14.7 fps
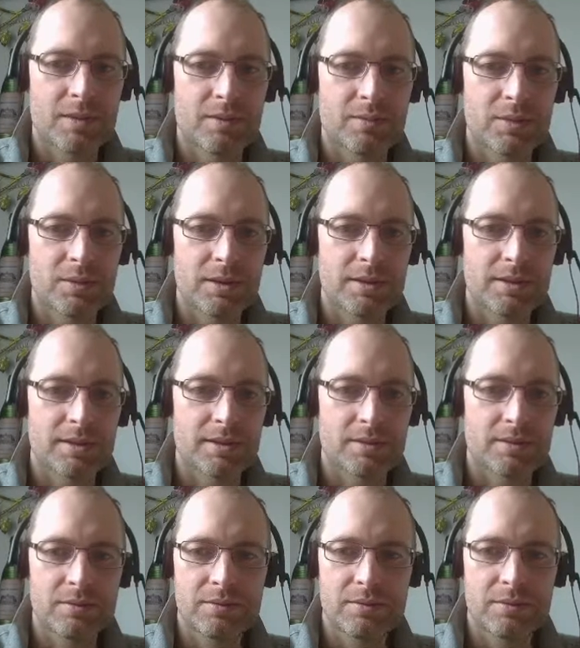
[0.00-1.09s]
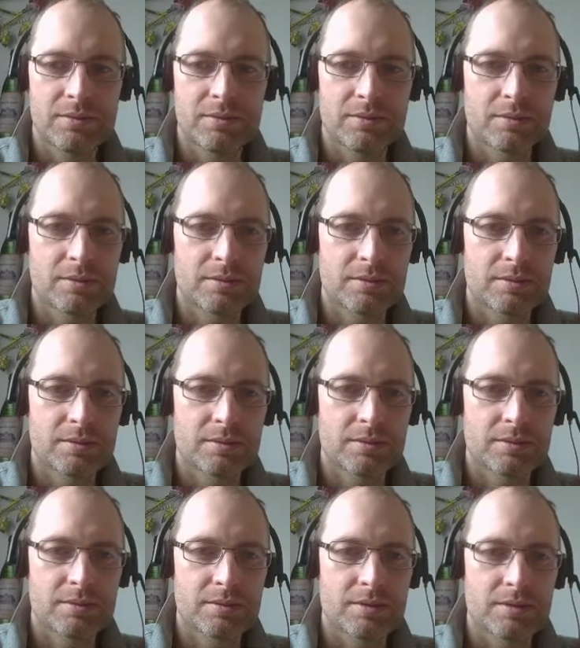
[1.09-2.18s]
But oh,
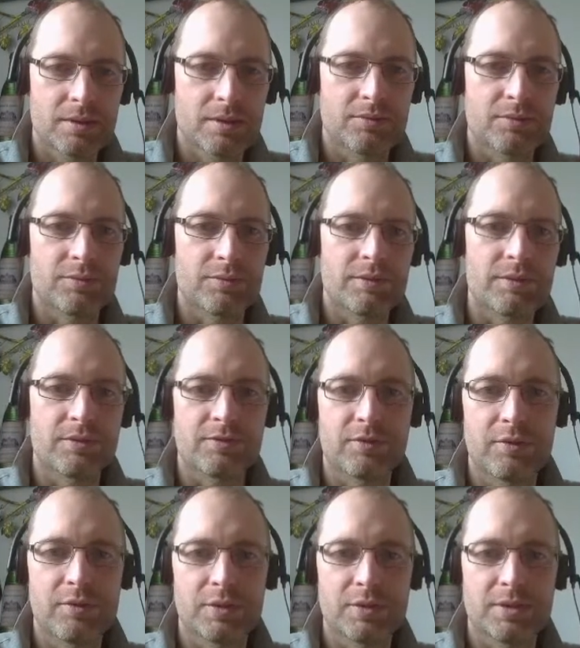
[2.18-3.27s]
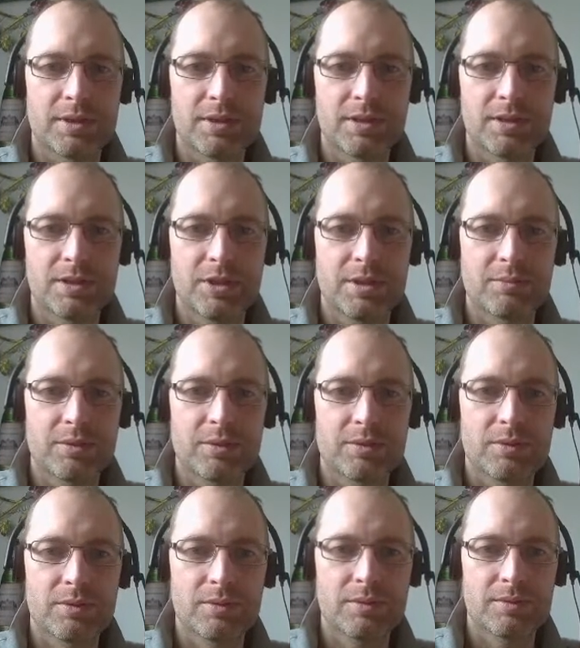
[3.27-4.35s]
I forgot which one it is. The jump. Oh,